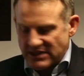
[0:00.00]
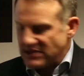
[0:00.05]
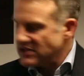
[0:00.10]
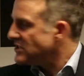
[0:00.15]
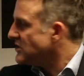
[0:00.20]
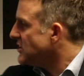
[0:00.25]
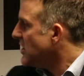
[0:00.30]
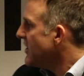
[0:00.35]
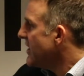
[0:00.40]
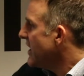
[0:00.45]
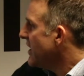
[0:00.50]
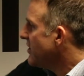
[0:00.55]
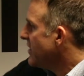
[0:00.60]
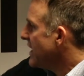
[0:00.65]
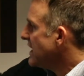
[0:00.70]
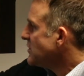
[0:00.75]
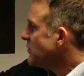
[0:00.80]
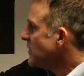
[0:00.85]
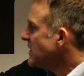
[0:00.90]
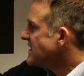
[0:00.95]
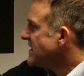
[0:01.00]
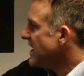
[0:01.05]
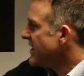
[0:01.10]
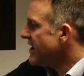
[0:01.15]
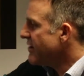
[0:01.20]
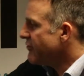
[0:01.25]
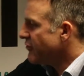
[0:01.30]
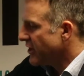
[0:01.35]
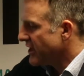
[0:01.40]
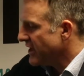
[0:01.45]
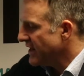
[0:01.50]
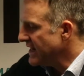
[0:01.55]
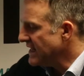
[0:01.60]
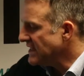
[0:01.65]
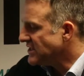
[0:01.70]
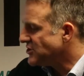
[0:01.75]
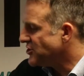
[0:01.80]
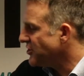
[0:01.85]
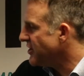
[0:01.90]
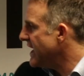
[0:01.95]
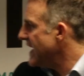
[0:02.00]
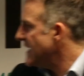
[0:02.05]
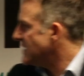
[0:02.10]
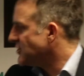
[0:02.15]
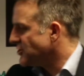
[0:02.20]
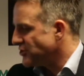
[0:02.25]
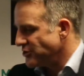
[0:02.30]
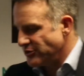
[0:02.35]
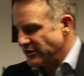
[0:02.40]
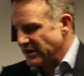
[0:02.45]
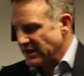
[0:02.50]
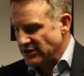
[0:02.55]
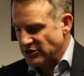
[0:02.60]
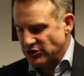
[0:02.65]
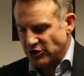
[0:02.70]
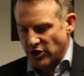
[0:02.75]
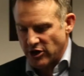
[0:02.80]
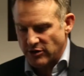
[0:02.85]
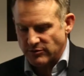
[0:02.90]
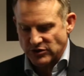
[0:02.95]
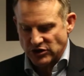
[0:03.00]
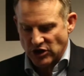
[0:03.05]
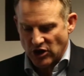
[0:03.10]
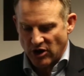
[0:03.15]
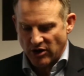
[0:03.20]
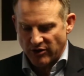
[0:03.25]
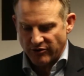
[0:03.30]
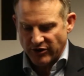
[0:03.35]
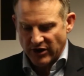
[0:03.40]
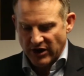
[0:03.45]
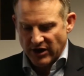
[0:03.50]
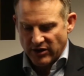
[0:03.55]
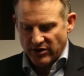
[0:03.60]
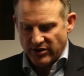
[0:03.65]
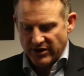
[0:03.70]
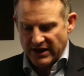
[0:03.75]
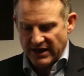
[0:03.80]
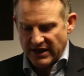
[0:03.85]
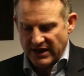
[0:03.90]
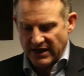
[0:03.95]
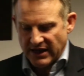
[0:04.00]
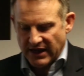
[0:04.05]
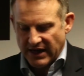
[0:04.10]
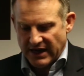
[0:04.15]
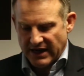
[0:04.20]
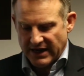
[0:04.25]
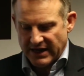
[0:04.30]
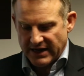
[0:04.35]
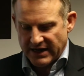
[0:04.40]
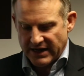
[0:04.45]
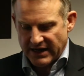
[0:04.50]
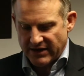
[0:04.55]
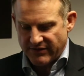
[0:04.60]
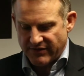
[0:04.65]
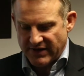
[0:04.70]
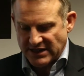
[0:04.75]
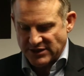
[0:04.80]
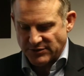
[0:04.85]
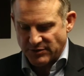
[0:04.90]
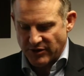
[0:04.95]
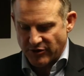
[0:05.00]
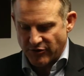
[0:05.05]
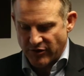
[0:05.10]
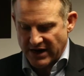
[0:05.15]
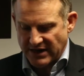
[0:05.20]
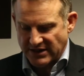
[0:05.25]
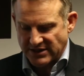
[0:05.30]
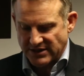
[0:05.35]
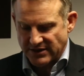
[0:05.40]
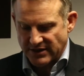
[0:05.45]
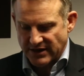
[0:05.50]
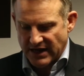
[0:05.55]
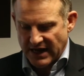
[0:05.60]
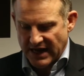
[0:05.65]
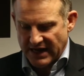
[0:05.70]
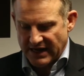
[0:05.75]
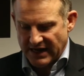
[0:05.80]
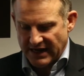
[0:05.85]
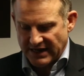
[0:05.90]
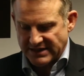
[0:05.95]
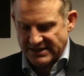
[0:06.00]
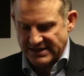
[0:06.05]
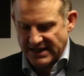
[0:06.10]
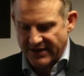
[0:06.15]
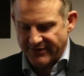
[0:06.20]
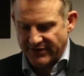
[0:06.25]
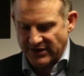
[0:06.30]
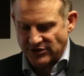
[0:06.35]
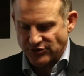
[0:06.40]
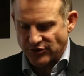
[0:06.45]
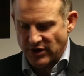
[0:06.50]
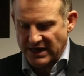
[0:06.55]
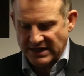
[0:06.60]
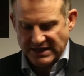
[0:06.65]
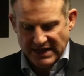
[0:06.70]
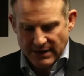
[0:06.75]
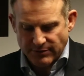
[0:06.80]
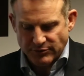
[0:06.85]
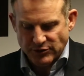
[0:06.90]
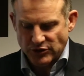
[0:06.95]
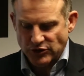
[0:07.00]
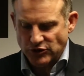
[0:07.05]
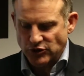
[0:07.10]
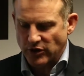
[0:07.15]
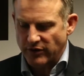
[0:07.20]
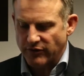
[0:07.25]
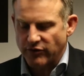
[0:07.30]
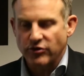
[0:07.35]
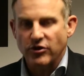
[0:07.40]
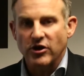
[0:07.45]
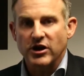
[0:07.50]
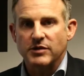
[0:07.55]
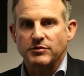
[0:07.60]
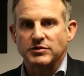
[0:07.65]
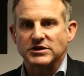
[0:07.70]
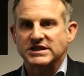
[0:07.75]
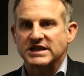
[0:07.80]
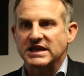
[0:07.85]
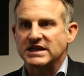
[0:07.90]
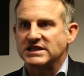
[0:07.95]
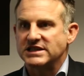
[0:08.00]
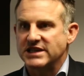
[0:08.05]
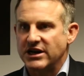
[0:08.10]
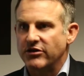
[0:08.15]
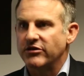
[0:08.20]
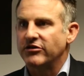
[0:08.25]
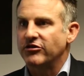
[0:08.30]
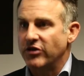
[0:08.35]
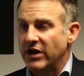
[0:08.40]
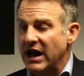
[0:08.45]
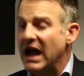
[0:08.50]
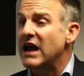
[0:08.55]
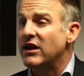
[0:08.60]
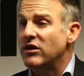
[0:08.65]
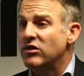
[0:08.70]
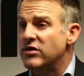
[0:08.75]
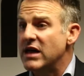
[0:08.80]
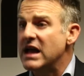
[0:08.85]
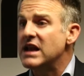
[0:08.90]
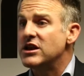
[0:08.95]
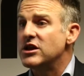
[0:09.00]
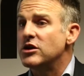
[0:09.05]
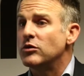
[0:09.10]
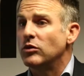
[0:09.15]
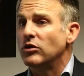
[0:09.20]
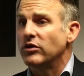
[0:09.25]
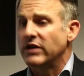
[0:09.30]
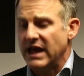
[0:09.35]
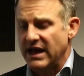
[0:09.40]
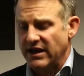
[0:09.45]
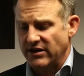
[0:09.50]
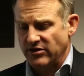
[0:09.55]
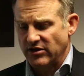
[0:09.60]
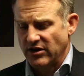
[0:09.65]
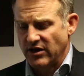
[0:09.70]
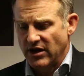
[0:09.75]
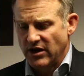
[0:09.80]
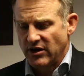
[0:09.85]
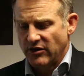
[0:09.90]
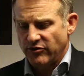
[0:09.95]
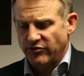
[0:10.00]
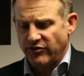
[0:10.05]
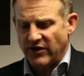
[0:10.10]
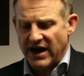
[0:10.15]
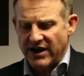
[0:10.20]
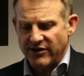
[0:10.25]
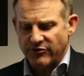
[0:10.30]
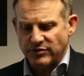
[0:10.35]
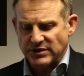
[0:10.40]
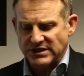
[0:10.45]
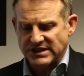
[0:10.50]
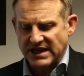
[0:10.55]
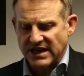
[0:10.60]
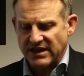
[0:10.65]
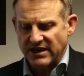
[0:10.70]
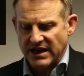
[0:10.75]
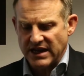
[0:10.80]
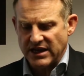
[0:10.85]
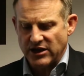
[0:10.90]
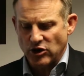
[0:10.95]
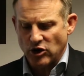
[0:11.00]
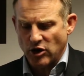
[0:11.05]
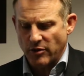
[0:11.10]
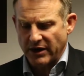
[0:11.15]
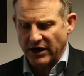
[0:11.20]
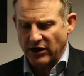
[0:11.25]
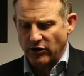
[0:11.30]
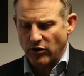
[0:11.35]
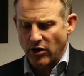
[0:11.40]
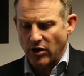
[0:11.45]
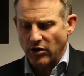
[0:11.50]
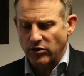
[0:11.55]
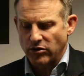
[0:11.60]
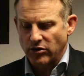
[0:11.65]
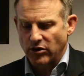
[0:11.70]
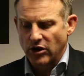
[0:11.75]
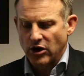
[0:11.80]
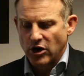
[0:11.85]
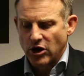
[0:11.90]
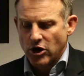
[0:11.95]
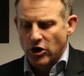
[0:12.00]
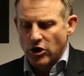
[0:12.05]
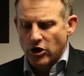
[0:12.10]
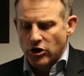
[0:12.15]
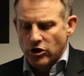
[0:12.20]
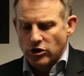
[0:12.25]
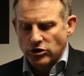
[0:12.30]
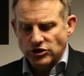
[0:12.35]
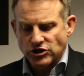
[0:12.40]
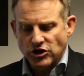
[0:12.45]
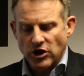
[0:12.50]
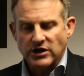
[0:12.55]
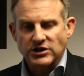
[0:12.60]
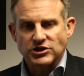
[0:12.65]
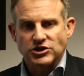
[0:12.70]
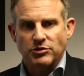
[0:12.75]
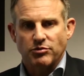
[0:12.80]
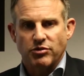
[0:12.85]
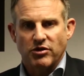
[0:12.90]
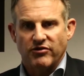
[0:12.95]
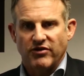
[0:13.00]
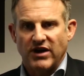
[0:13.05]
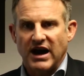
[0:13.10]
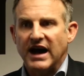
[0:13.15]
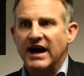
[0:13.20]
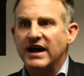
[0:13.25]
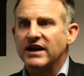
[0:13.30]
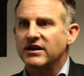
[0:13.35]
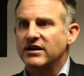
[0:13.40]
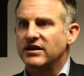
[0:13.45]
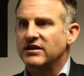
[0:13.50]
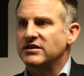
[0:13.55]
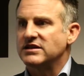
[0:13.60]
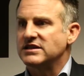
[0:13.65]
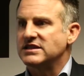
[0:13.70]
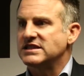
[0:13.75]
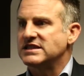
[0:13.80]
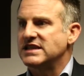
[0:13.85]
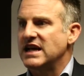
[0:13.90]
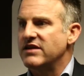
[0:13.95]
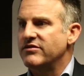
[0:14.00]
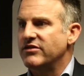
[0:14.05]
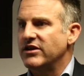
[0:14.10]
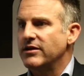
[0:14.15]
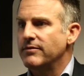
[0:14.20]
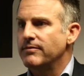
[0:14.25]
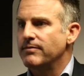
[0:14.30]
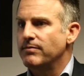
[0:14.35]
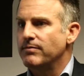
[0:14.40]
So that's where South Africa needs to get to in terms of the investment rate and savings rate, up to sort of 30% territory, and then you will get 5% economic growth. Who's going to provide this saving?